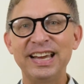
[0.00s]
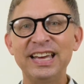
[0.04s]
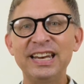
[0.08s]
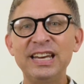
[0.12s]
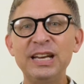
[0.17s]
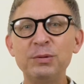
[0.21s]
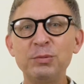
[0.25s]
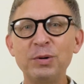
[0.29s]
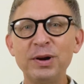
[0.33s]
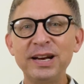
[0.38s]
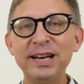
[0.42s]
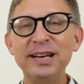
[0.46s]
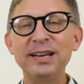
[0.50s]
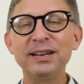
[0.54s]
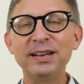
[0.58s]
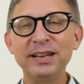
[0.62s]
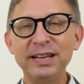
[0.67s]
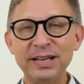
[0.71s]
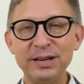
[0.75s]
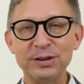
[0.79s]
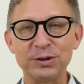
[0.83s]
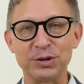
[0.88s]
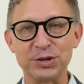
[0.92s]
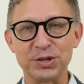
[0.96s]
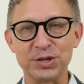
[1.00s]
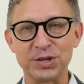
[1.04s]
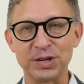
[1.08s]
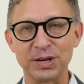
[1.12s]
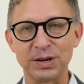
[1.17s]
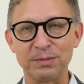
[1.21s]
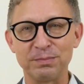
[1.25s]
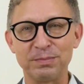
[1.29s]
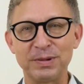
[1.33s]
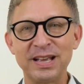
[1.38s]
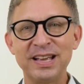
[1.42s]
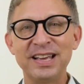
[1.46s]
Anyone in
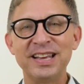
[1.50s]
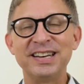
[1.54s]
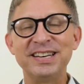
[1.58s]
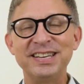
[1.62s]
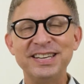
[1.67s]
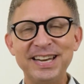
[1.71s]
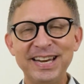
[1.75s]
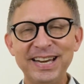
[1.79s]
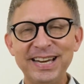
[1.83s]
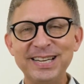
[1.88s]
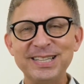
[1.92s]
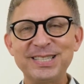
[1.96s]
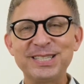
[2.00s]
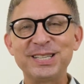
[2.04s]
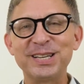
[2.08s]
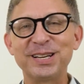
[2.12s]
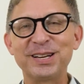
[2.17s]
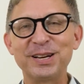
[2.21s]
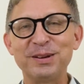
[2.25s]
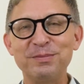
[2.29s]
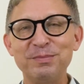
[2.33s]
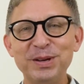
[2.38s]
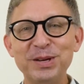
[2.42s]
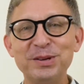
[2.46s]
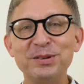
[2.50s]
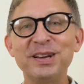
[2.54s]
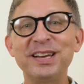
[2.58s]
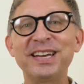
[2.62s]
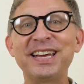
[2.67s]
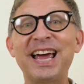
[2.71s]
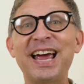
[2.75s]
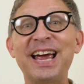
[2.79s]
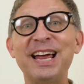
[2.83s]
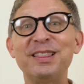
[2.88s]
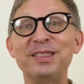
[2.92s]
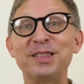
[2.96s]
leadership needs to
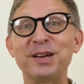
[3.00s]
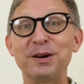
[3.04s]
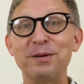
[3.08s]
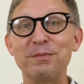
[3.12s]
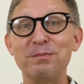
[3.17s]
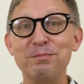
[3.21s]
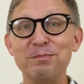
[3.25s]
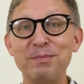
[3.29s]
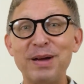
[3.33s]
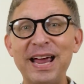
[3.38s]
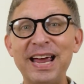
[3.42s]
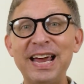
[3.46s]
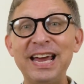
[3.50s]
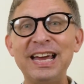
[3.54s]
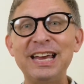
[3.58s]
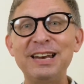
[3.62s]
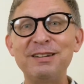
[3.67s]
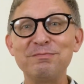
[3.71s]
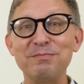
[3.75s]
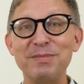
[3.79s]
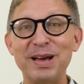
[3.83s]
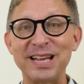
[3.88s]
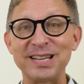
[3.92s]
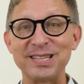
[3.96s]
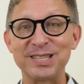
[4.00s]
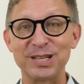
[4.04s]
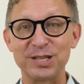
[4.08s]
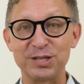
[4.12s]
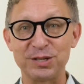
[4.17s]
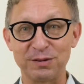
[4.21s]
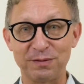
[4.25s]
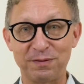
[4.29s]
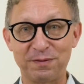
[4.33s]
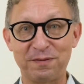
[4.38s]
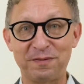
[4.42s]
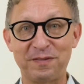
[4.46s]
communicate their main message
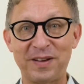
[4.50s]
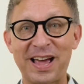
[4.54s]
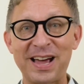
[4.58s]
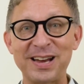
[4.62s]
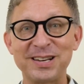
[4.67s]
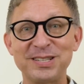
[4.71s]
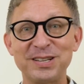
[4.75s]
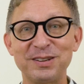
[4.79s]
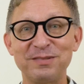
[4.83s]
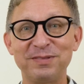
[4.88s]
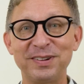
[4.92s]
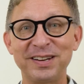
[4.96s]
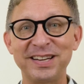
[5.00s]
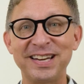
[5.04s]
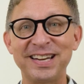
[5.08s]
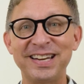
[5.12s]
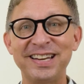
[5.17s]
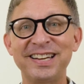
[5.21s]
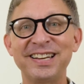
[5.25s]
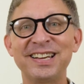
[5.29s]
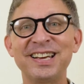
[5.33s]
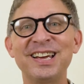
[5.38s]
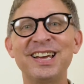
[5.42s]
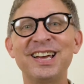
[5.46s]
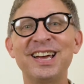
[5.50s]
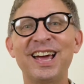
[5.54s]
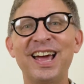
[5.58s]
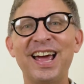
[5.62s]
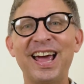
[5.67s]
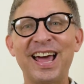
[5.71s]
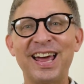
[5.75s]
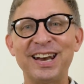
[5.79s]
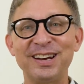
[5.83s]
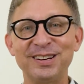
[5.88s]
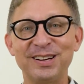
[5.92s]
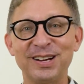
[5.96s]
effectively
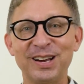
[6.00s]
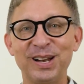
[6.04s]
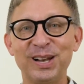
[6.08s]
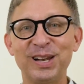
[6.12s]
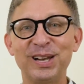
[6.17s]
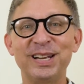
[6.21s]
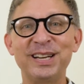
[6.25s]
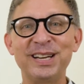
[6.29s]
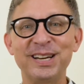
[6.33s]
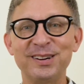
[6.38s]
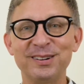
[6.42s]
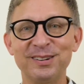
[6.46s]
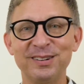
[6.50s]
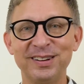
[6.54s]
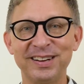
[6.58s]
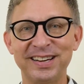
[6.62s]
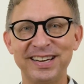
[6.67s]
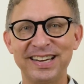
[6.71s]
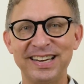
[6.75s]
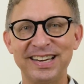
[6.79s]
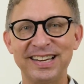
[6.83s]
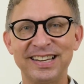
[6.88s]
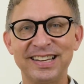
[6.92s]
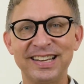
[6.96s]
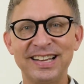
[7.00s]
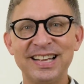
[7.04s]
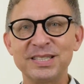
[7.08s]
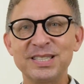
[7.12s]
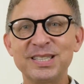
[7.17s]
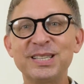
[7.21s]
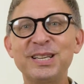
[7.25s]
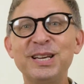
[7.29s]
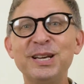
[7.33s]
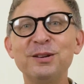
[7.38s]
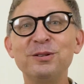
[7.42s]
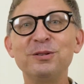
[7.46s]
and clearly. The
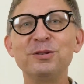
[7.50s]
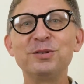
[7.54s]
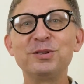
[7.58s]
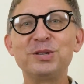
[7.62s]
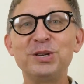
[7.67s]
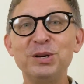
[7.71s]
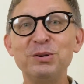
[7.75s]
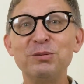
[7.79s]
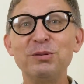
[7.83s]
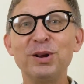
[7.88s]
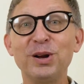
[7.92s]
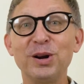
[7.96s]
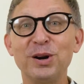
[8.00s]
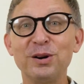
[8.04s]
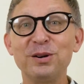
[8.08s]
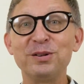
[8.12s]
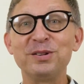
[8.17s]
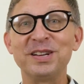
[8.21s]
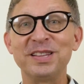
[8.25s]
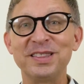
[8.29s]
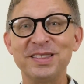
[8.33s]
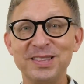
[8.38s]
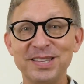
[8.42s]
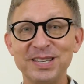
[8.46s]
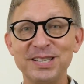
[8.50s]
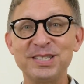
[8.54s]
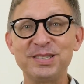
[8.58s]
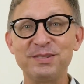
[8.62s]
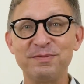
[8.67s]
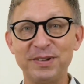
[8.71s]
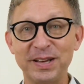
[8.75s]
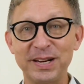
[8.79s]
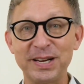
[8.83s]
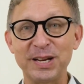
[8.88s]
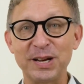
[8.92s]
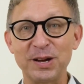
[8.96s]
skills you learned in this
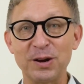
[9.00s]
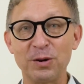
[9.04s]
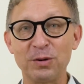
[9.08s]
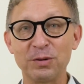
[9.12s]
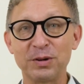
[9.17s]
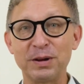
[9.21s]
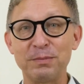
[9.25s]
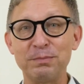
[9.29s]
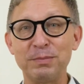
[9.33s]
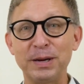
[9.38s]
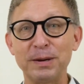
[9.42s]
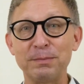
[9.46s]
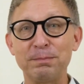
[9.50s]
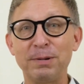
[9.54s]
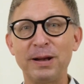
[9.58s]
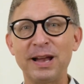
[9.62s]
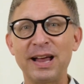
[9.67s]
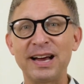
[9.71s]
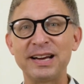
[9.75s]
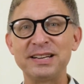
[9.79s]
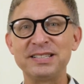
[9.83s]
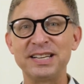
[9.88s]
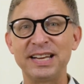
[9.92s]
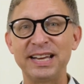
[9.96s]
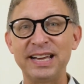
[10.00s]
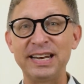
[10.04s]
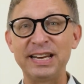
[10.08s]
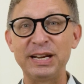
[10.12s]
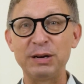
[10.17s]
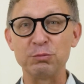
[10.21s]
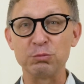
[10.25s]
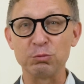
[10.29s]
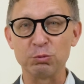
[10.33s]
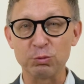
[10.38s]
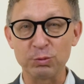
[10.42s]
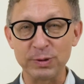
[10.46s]
video can be applied to
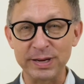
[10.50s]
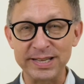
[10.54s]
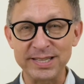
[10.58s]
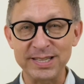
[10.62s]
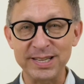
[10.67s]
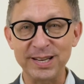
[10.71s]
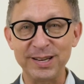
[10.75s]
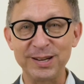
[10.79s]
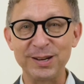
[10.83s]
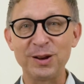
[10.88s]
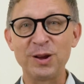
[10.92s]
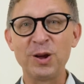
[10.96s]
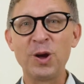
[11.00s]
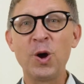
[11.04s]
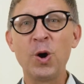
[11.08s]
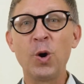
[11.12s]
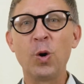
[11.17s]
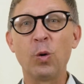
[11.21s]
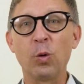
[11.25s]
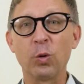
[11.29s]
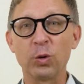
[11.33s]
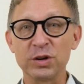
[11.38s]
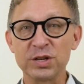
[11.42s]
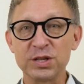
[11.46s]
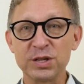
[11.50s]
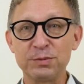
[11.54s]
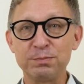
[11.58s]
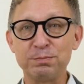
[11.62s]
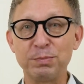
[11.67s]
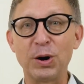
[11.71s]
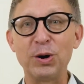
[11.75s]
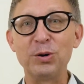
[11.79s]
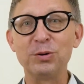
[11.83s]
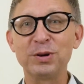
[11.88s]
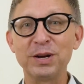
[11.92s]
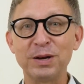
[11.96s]
any written or
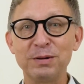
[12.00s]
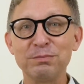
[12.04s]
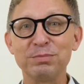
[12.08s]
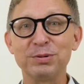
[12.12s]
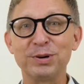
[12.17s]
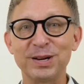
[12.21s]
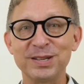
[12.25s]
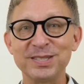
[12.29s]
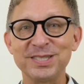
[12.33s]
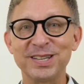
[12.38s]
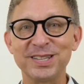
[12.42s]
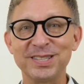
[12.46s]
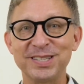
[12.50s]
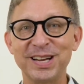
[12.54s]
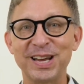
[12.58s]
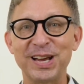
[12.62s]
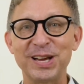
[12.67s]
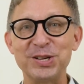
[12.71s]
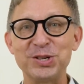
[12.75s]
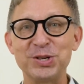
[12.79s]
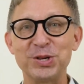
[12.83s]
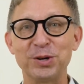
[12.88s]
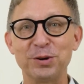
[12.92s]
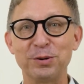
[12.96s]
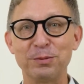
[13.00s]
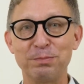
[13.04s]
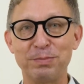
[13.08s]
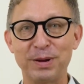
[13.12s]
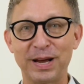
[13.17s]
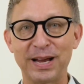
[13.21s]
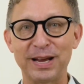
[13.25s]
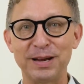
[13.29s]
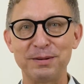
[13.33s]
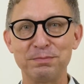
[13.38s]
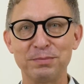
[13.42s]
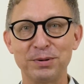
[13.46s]
spoken presentation or
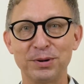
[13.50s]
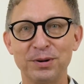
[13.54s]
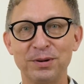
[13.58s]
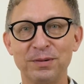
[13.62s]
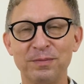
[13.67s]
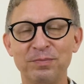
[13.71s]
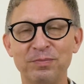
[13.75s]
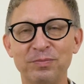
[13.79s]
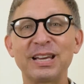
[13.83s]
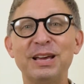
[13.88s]
paper.